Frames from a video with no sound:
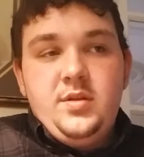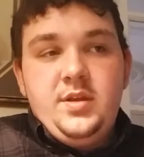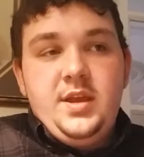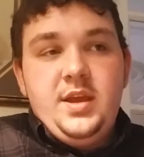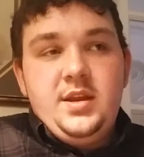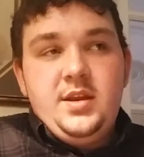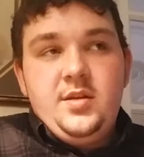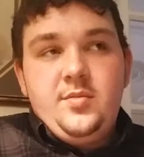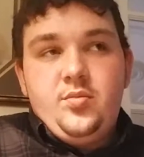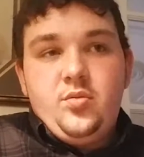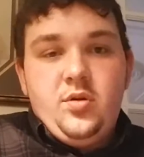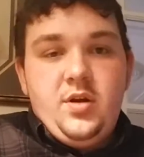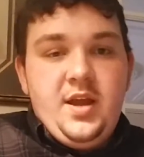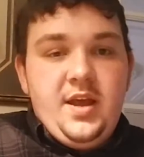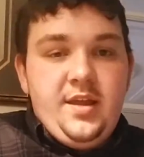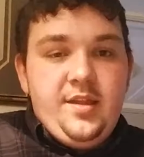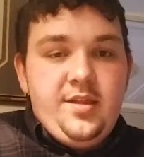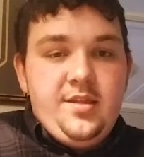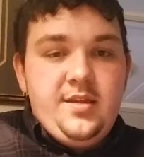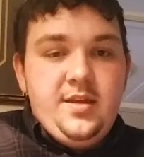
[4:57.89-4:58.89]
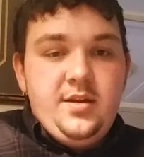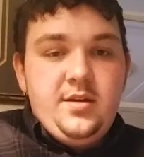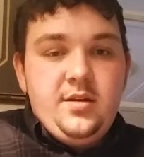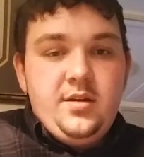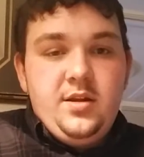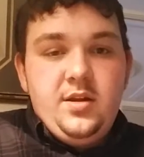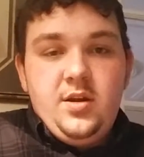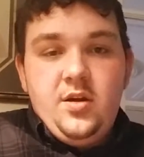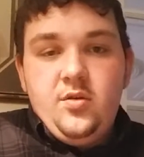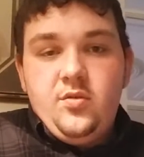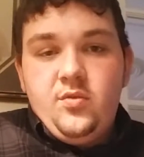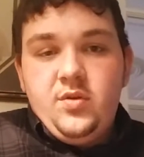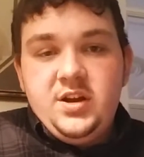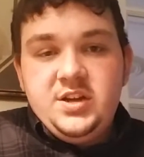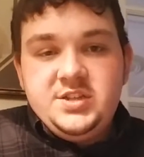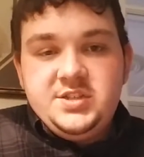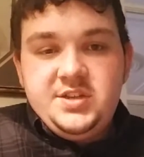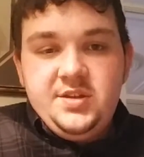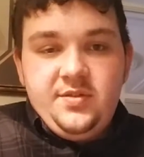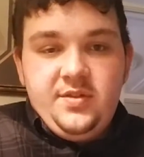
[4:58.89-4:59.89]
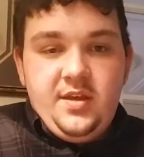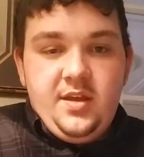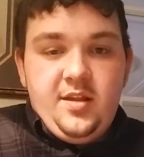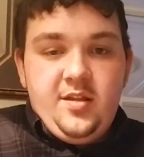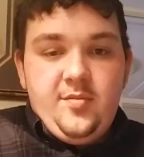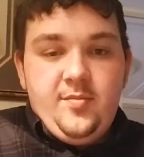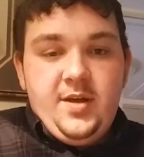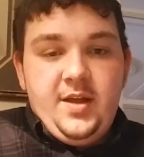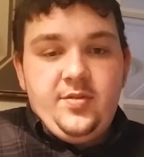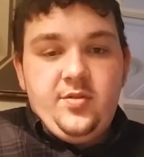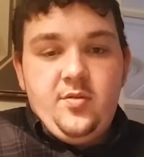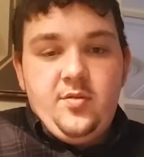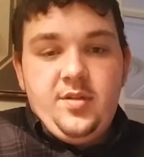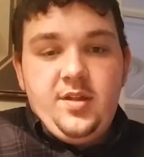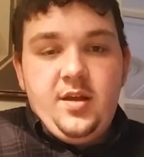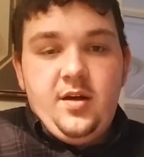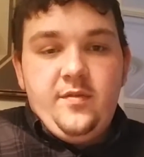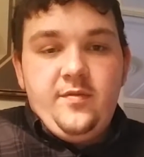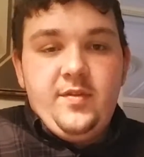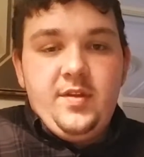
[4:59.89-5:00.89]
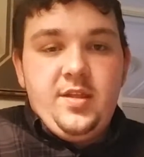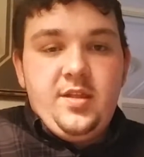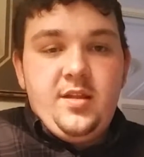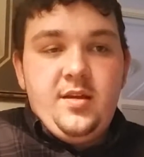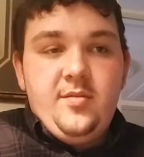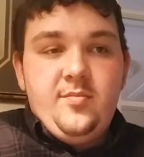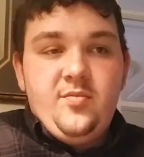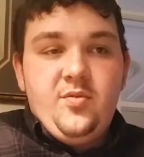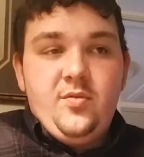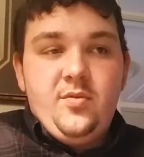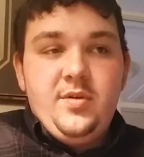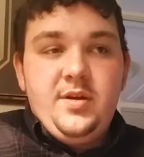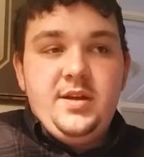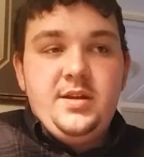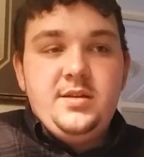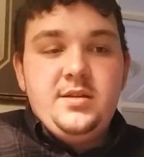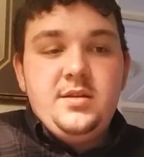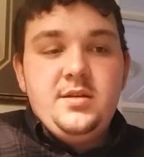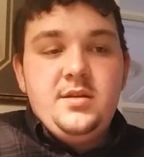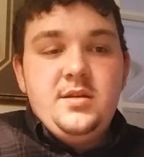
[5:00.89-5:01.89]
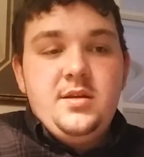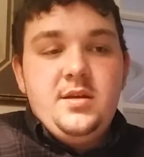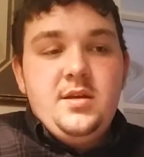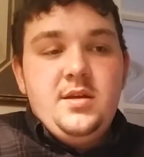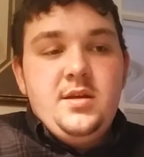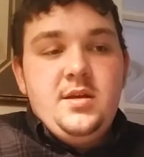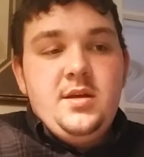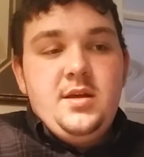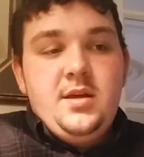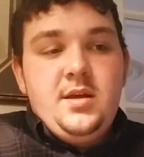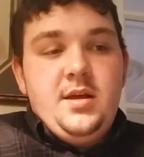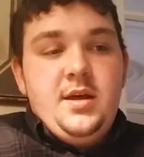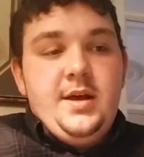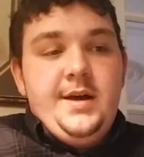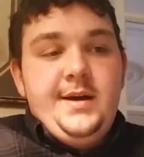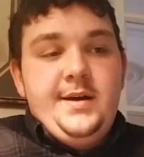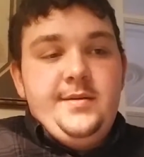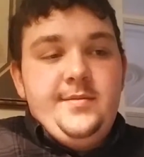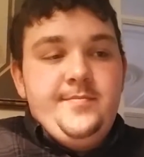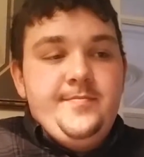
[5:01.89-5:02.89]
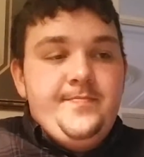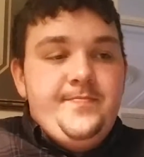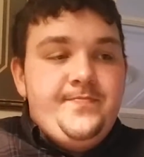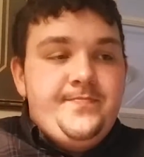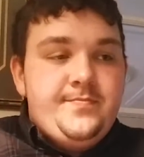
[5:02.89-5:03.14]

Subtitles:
get depressed and, you know, question things about themselves at some point. But